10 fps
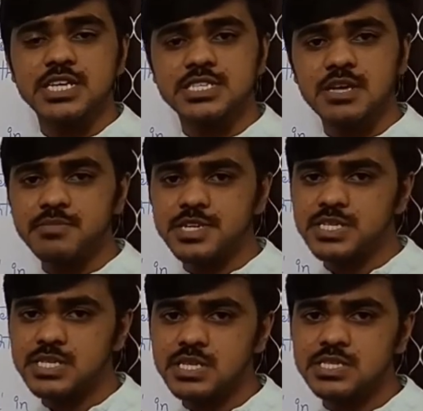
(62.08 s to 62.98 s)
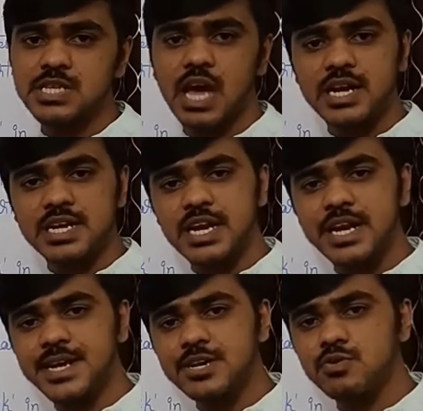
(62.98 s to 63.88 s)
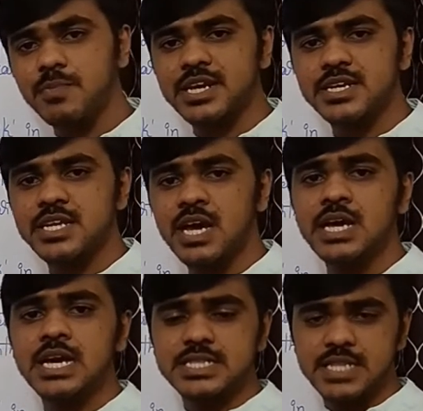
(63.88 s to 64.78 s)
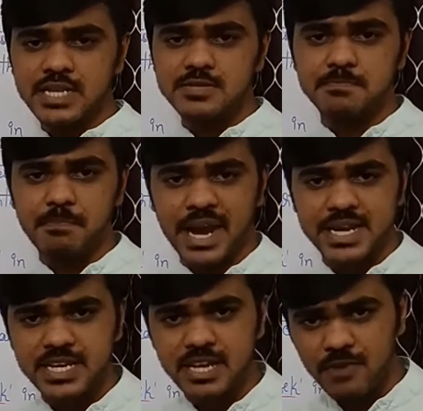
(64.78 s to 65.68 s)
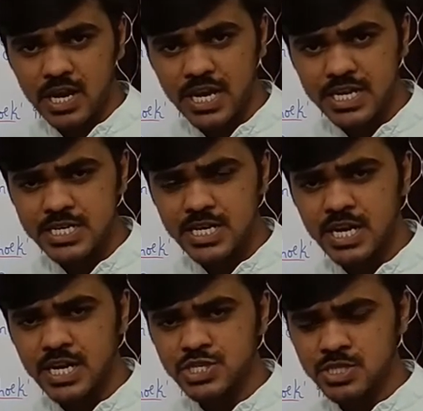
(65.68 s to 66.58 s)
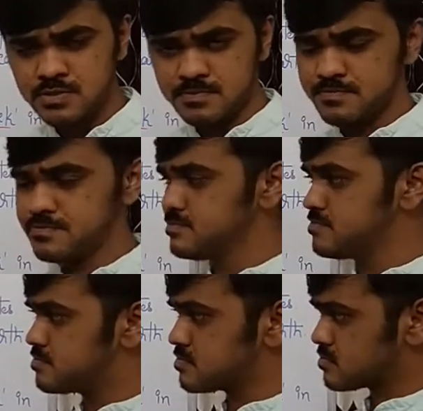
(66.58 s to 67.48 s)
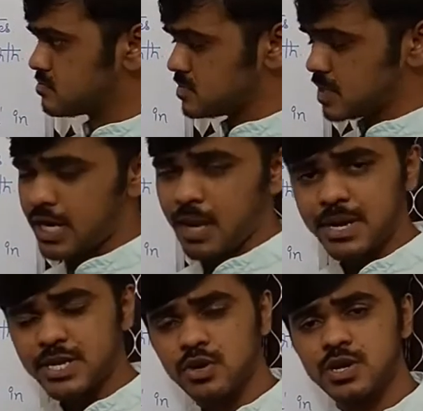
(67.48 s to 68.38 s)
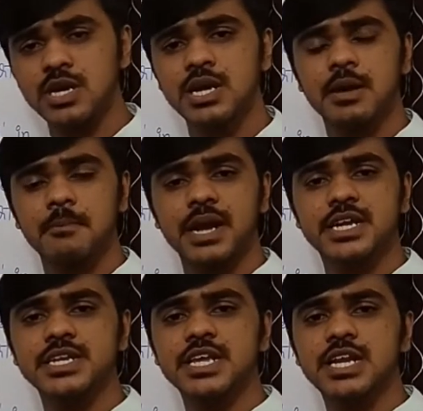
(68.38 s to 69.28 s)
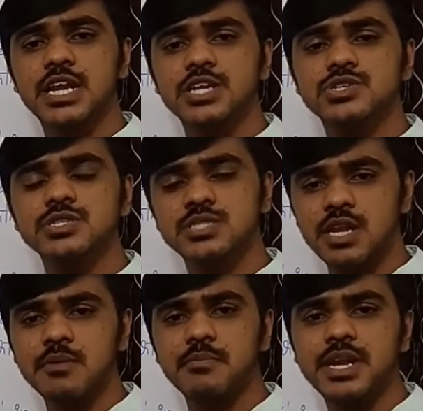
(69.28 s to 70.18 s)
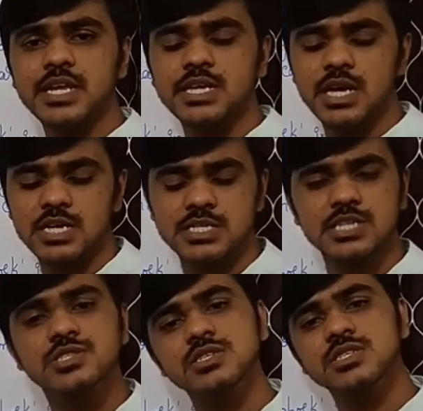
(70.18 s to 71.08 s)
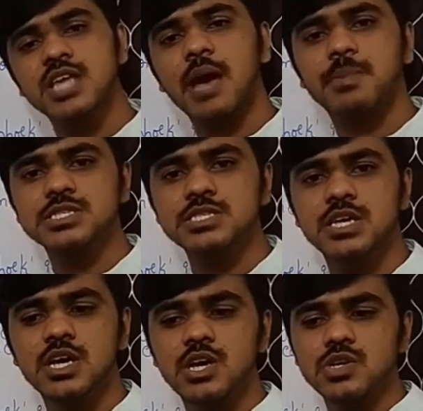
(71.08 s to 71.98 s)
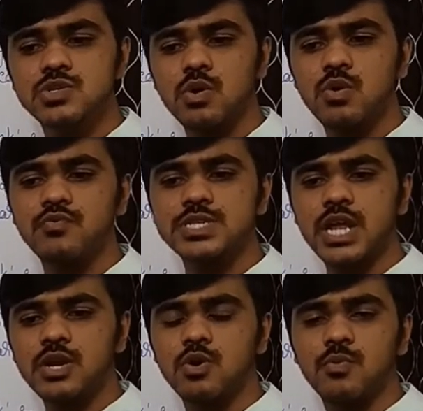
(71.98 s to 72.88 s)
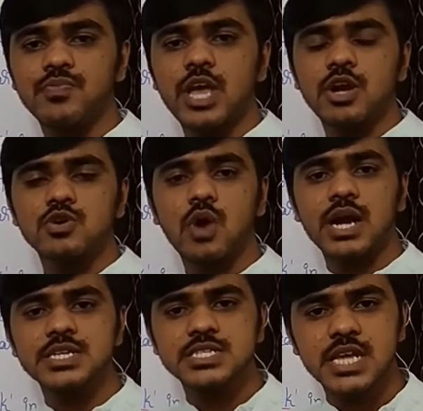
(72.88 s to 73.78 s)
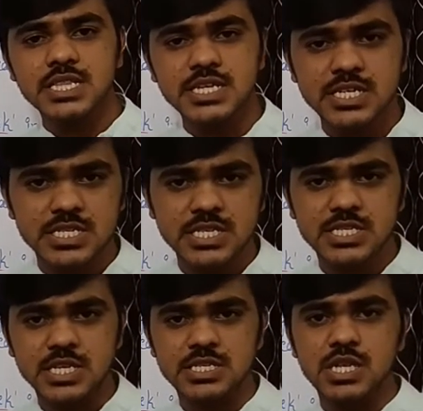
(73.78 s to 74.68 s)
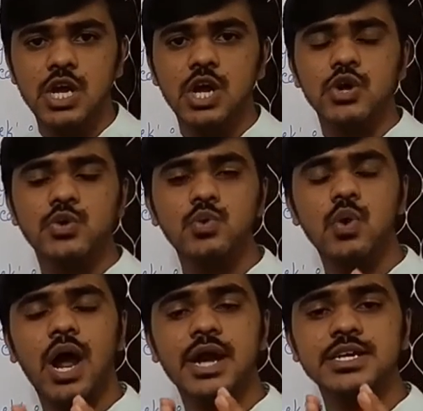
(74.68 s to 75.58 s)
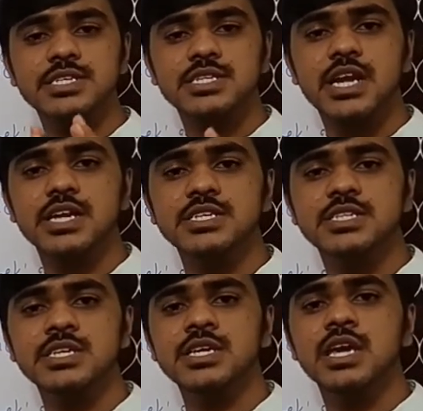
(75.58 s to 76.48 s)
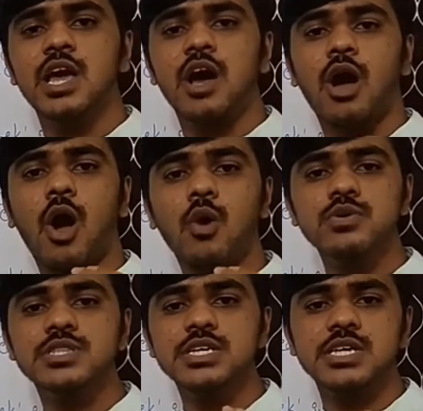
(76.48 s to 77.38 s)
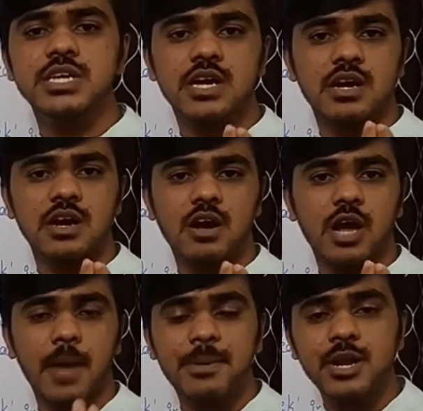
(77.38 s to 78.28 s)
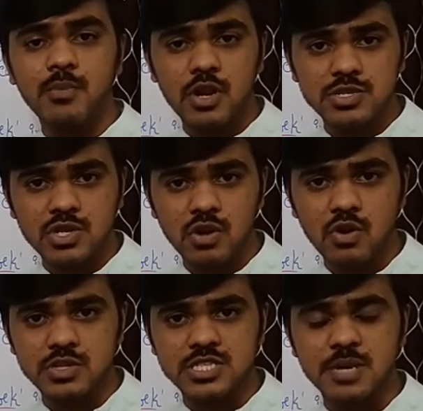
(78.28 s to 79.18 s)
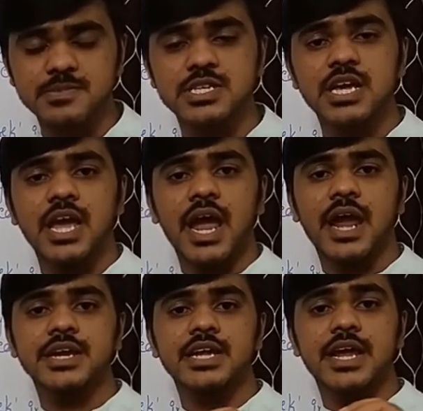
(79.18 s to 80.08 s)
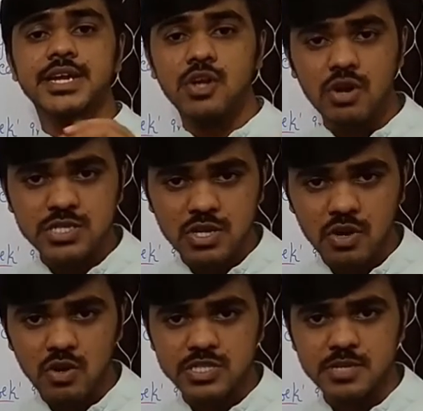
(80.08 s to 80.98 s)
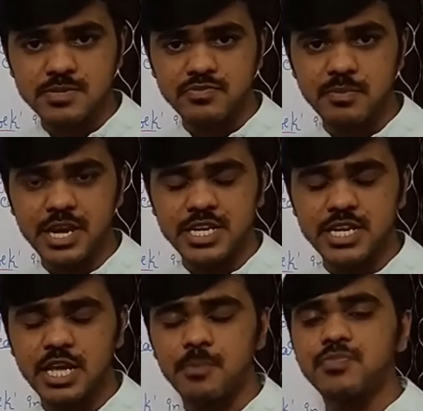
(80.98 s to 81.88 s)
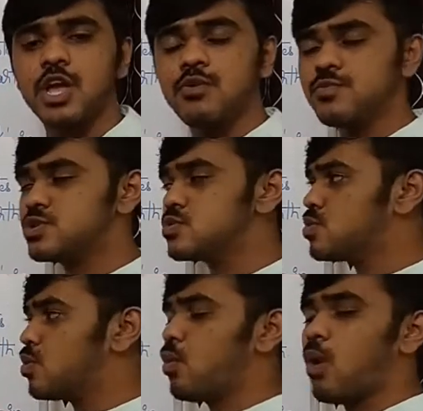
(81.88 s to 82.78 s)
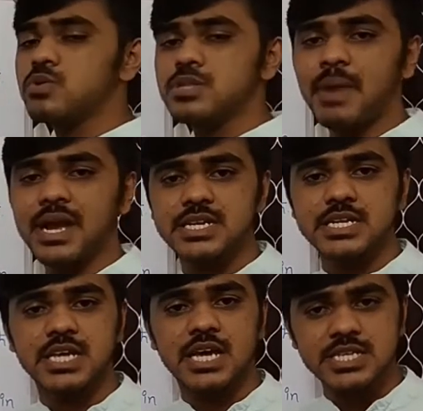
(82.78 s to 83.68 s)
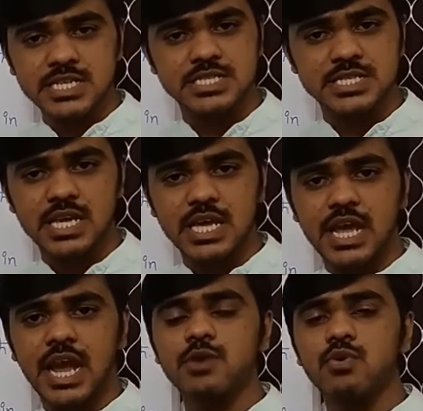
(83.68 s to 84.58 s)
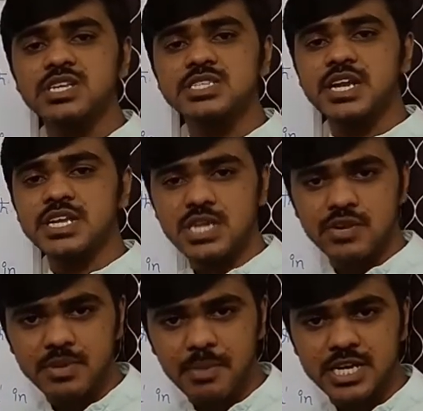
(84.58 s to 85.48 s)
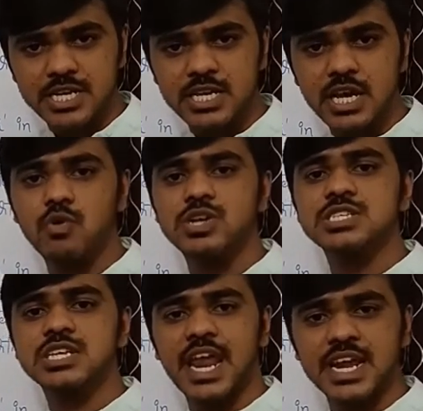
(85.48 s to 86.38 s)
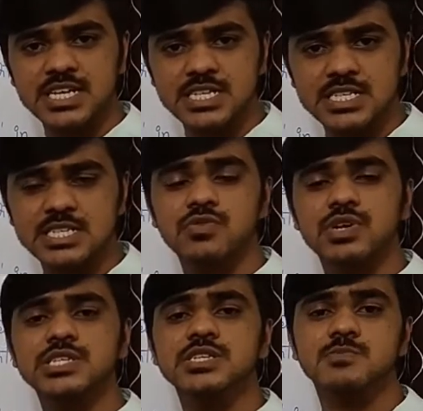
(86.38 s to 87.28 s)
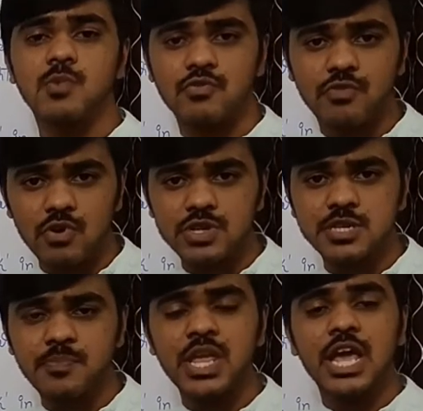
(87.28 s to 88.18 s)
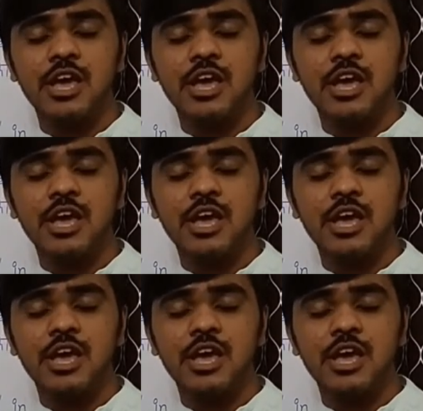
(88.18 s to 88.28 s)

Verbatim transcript: Some diseases are related to bacteria. There is bacteria fungi interrelation, nematode bacteria relations. There are many such things happens. So we shall know to understand the diseases to understand the how the uh, epidemiological concepts and etiological concepts of the bacteria we should know how the bacteria is and what is the nature of the bacteria what is the characteristics what is its morphology